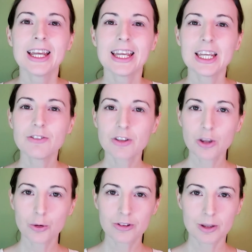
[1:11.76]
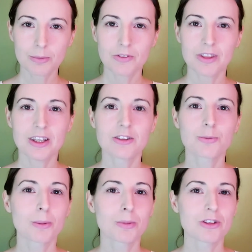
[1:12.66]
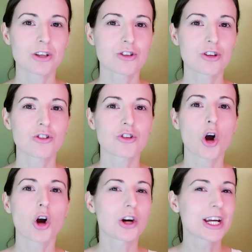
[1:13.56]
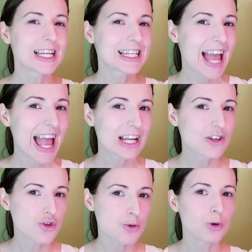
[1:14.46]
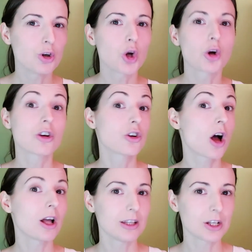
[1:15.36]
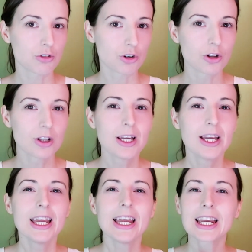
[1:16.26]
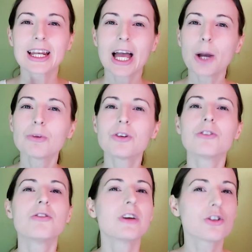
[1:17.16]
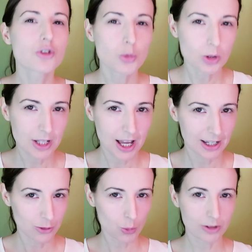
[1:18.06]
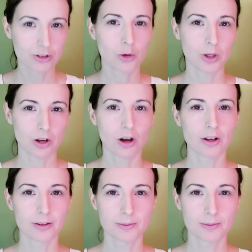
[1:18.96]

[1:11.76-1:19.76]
Even though some of these prepositions are intangible or not literal, it can help to visualize what's going on.